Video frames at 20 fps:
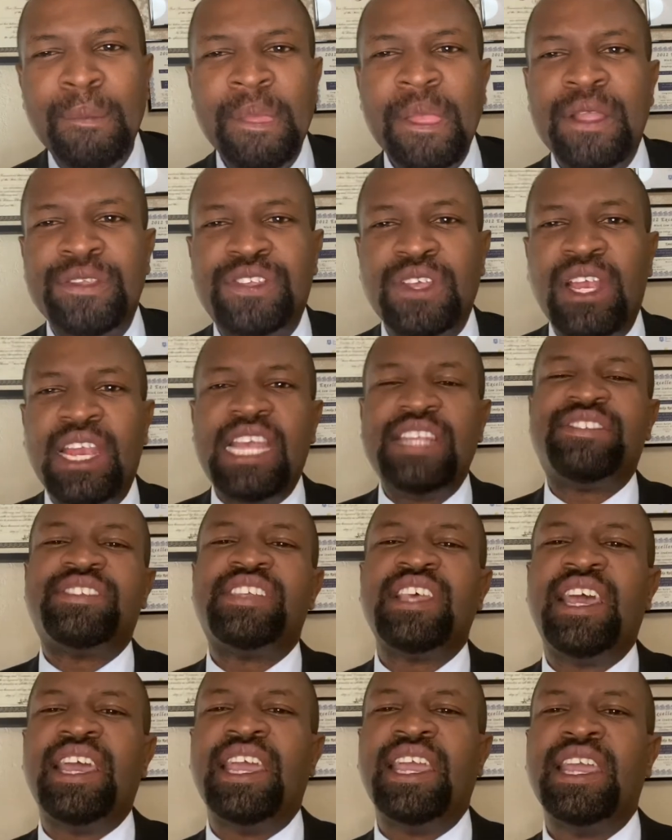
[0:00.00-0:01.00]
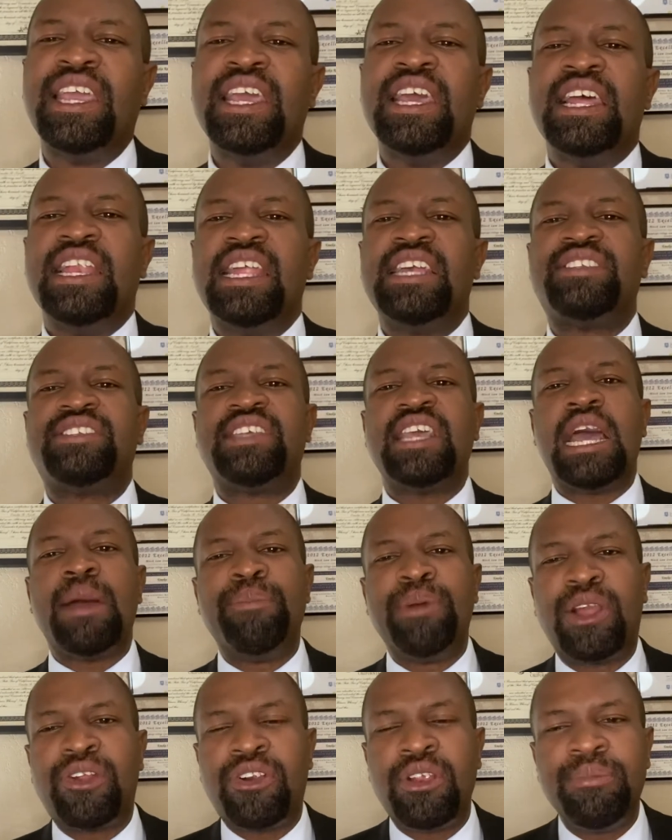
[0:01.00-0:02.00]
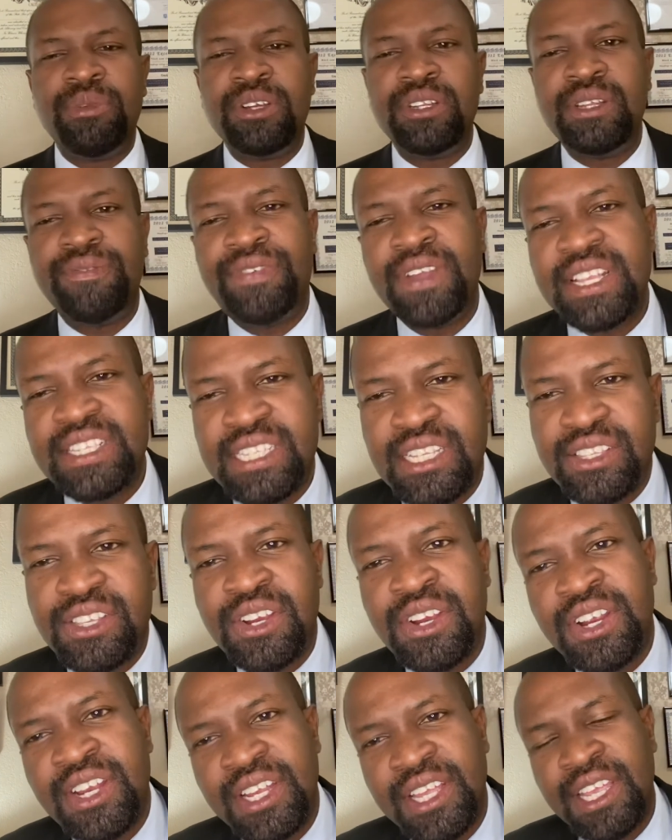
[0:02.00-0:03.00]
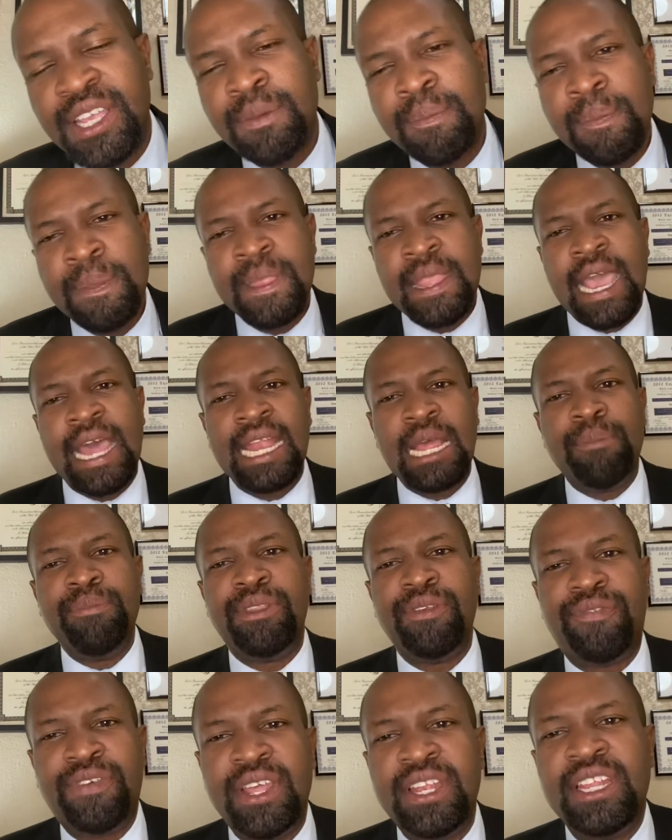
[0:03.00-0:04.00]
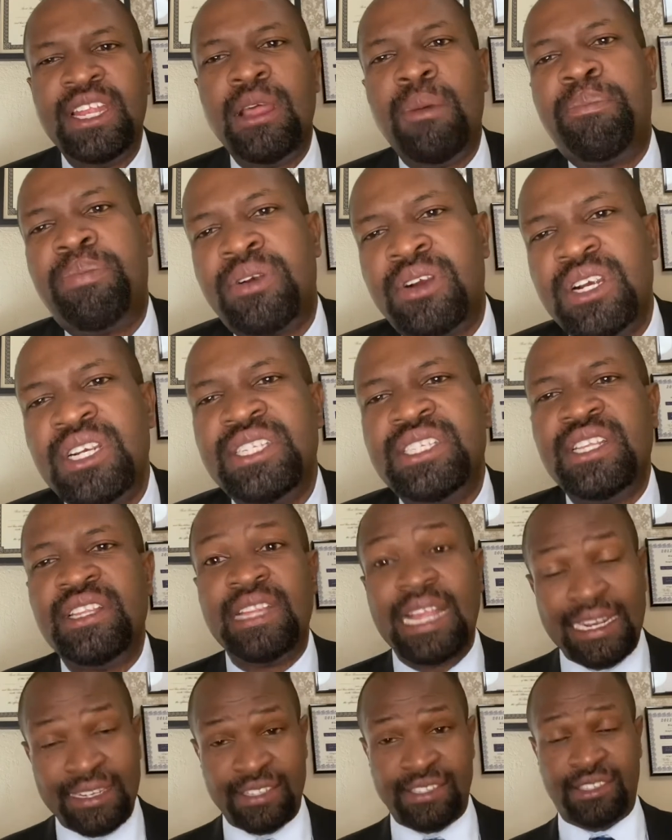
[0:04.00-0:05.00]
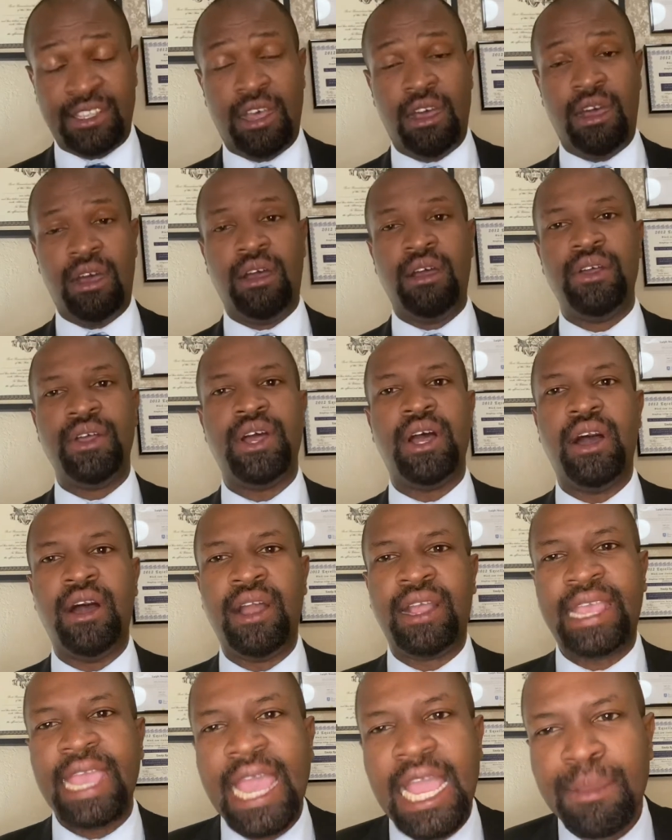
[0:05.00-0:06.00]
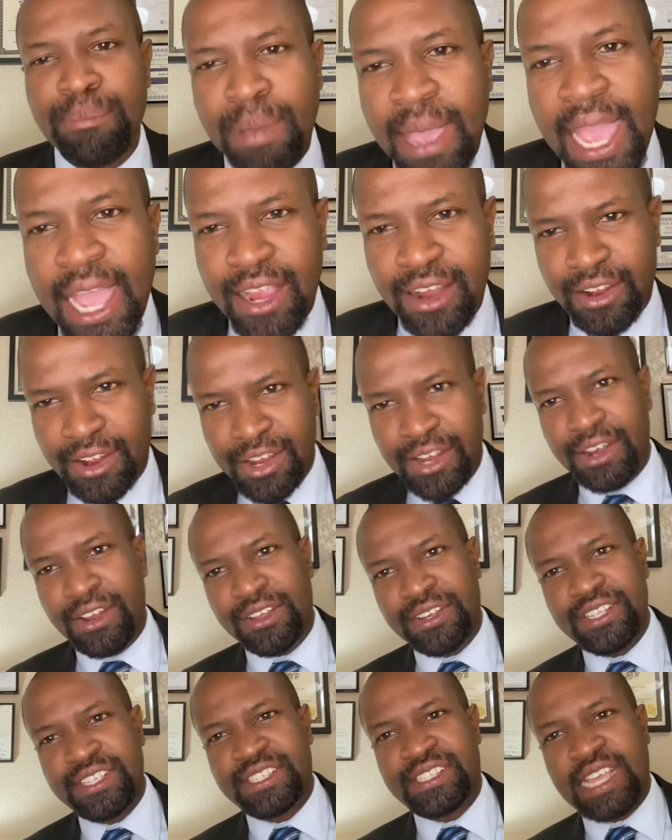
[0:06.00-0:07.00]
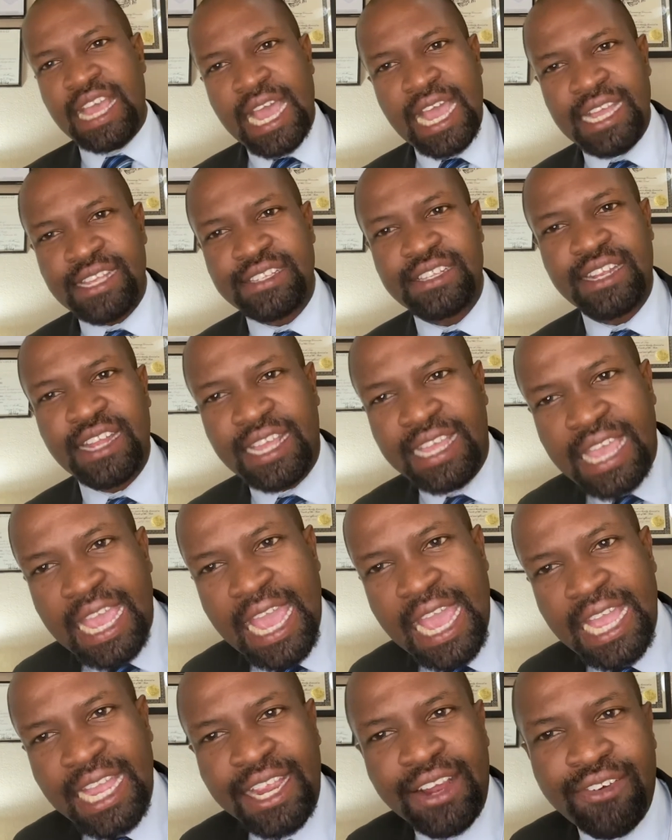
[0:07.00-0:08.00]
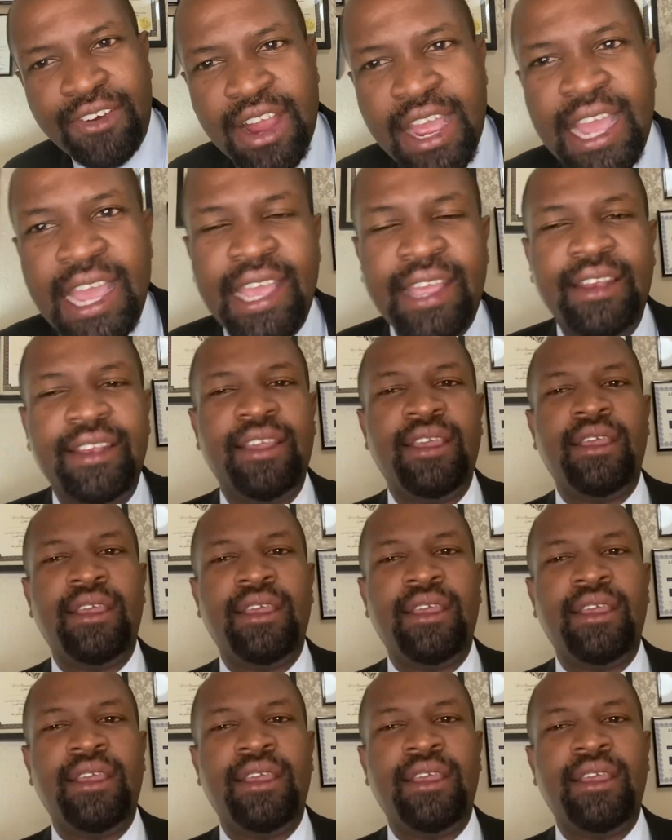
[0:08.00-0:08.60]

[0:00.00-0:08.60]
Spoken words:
So let's say I'm a criminal defense attorney and I'm defending a person that is a gangbanger. This guy's in a gang, right?